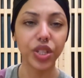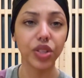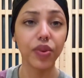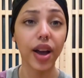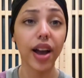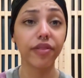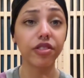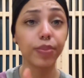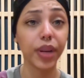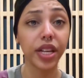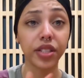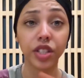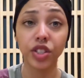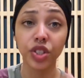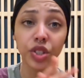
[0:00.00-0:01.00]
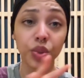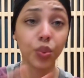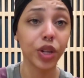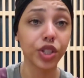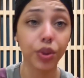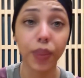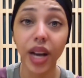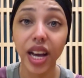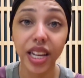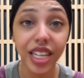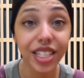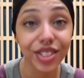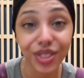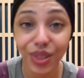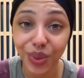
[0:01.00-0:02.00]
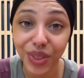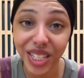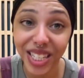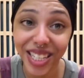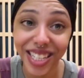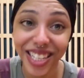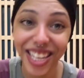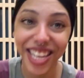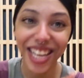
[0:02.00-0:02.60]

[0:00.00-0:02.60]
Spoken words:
You have to pay attention to what your body is doing